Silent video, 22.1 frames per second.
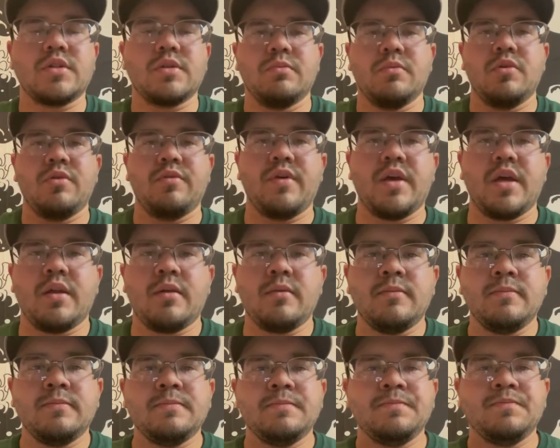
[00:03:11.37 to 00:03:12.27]
to move in.
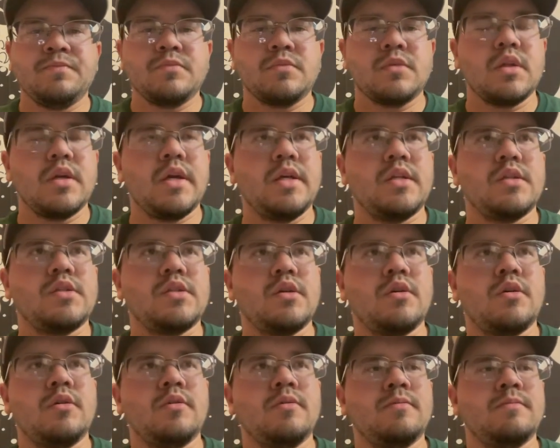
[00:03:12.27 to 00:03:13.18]
And
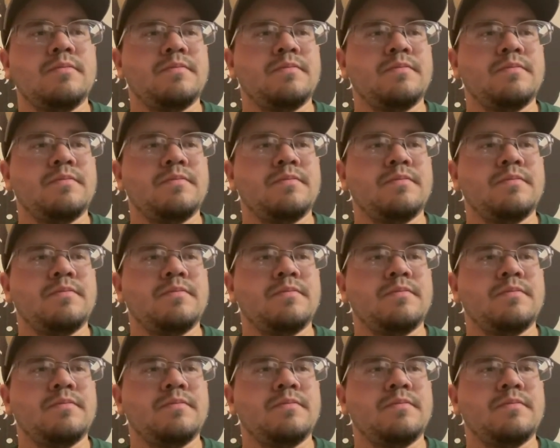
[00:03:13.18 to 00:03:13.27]
so